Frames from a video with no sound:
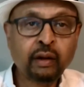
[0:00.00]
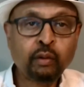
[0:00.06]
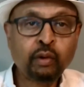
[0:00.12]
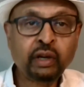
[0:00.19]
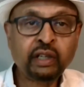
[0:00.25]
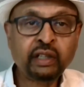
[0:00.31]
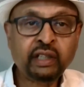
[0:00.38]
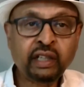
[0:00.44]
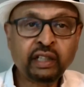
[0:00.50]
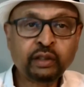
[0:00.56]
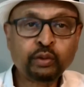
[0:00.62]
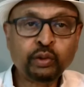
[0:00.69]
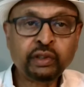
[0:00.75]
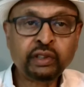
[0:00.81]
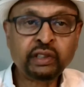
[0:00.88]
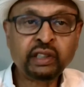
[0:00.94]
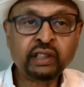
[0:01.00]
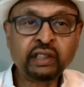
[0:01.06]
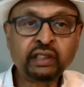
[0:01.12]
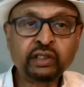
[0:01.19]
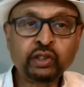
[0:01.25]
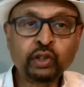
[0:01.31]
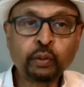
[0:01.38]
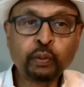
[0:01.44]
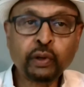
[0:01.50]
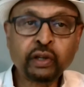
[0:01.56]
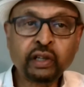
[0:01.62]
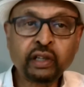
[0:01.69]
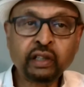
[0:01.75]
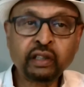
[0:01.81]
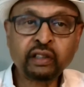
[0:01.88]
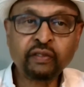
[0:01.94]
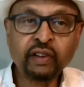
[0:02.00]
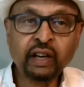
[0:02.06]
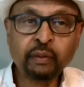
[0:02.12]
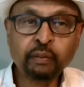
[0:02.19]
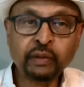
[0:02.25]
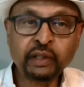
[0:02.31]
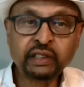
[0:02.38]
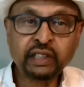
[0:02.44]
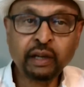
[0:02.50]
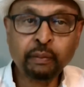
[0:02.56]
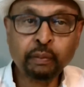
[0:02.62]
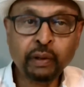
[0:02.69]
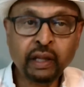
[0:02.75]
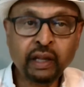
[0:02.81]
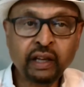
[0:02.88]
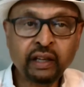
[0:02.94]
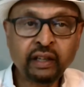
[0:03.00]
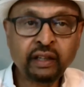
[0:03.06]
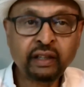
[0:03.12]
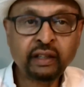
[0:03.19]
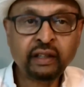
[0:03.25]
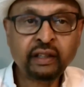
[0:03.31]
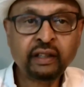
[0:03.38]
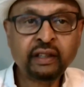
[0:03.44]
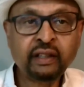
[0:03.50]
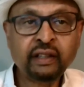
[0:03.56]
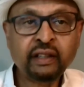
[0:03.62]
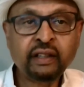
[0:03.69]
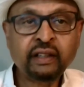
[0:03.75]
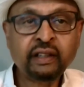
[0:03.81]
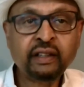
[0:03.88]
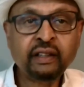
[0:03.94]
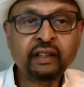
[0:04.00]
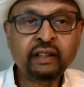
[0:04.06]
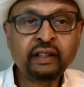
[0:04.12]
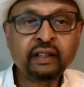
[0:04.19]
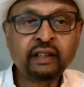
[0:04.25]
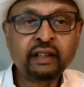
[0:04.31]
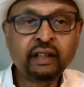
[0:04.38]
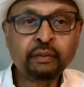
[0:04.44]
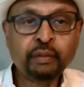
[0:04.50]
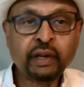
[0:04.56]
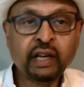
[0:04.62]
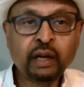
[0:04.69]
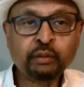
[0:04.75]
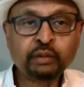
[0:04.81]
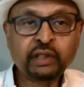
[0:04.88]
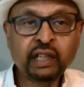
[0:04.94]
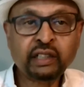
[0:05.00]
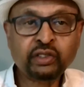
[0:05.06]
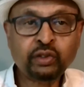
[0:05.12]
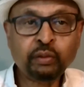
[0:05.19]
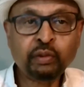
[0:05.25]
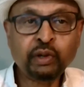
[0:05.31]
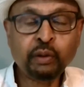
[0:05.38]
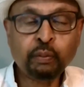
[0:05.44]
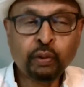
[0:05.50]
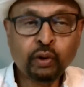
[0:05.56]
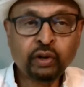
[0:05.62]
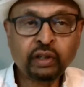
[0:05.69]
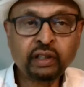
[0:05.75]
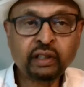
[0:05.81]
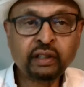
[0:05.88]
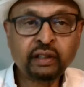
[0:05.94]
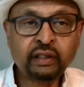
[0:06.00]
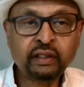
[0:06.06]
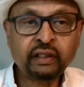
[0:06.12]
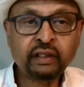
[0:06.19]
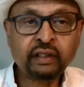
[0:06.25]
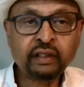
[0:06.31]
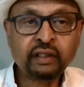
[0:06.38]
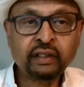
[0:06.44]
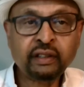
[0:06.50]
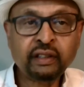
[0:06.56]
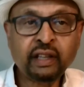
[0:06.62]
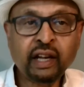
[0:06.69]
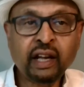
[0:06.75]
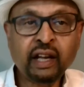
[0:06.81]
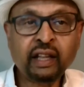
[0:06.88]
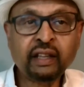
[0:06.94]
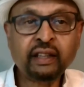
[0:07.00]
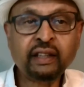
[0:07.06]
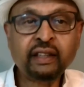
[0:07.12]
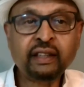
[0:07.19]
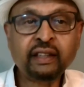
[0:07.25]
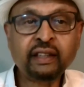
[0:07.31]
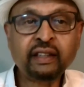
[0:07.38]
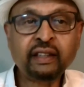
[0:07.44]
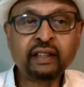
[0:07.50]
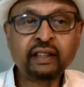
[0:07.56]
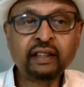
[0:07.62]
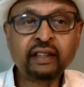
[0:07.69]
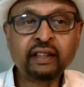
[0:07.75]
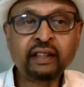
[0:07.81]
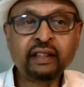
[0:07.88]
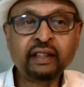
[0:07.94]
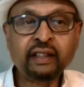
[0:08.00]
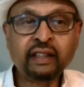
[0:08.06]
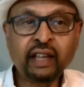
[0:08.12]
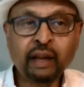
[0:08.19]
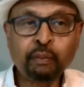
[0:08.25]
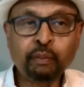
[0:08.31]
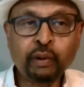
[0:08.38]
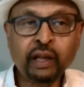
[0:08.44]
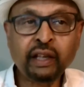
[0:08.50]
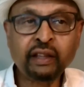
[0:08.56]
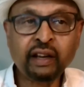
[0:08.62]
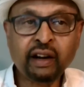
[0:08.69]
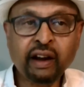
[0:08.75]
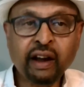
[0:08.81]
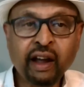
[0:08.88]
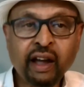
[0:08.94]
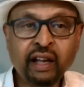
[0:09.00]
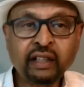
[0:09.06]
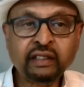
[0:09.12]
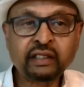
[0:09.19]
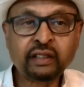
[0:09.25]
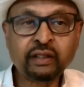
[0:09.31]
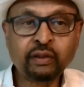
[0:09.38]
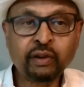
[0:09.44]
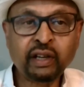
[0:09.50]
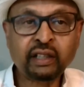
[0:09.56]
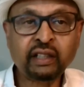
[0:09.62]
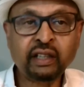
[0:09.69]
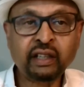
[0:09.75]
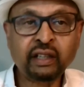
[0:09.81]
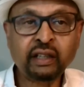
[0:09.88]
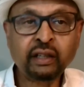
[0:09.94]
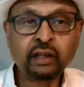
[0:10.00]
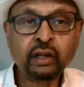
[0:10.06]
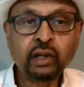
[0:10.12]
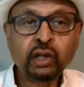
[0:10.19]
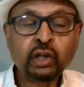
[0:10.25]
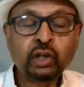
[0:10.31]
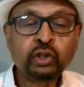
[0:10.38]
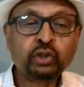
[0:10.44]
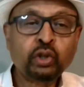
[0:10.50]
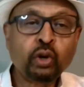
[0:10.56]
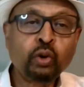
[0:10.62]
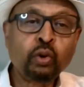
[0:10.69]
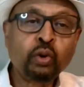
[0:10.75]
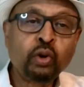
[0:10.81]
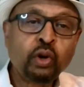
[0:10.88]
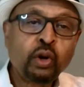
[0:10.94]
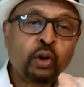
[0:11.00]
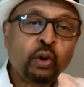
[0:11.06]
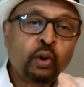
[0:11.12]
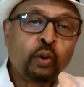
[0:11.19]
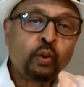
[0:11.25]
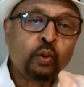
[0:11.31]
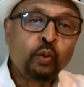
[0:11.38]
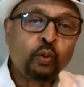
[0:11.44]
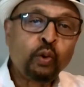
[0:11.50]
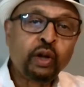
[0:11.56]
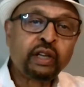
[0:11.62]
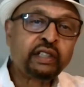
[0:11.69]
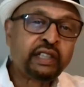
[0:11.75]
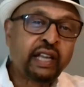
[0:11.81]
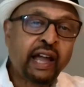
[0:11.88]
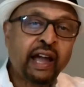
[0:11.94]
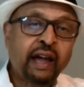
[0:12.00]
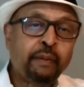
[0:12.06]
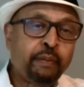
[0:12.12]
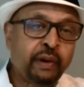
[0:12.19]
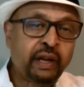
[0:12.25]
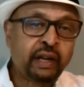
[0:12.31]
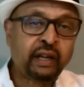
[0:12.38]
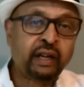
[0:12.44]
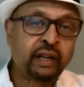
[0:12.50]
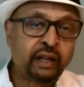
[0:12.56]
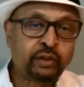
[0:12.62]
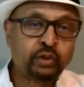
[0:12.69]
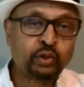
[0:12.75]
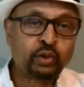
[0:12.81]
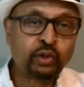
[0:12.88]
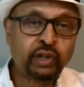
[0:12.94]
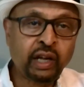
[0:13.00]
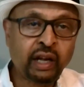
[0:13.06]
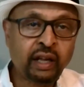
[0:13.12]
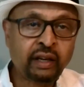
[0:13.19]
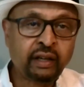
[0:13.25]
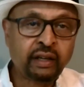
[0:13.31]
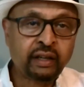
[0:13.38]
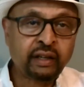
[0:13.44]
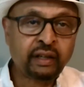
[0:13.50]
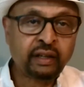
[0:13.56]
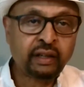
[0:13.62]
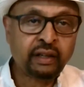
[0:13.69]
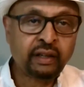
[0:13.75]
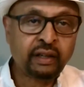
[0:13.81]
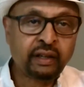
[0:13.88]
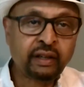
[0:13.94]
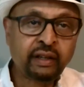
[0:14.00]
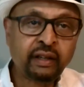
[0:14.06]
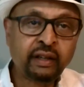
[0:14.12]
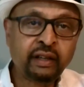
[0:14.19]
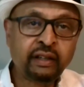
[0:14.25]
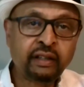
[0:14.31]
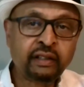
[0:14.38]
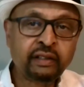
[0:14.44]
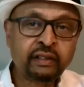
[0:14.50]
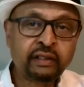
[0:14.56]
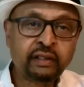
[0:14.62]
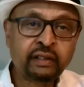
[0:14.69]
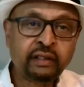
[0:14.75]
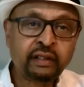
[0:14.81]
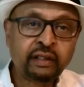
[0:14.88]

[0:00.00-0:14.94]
when it deals with the geopolitical developments at play, becomes extremely important that they play their hands correctly. So what is happening in Sudan is